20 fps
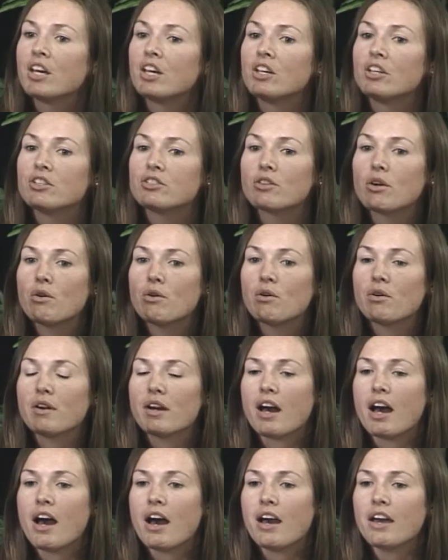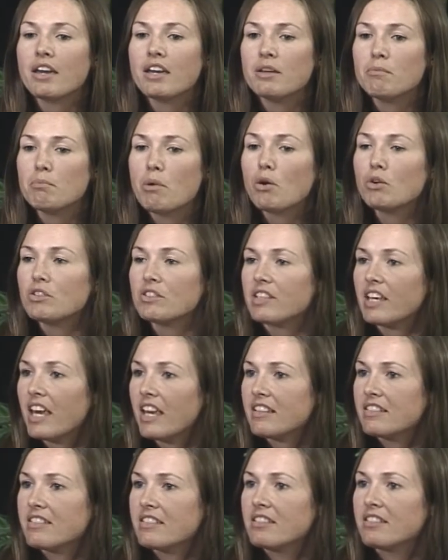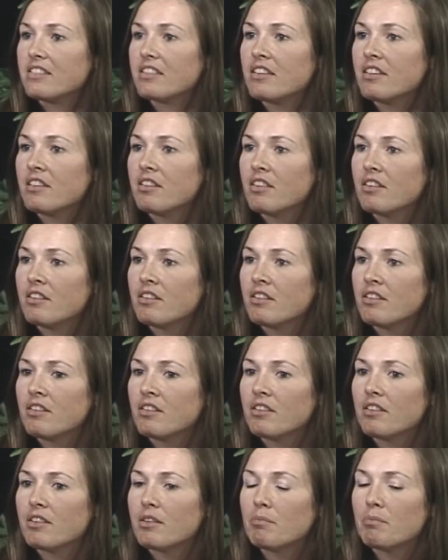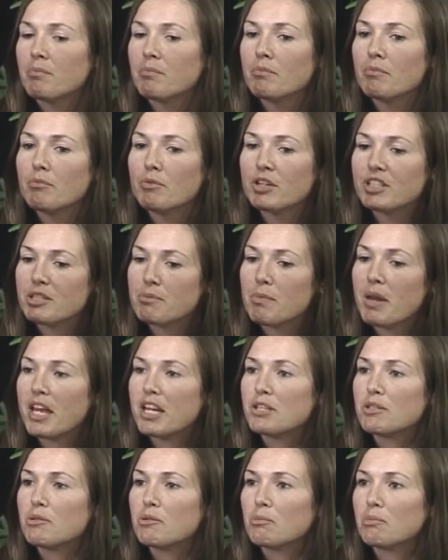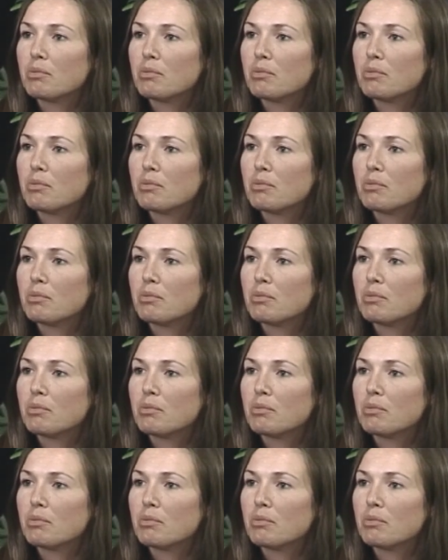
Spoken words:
So in most cases, the risk management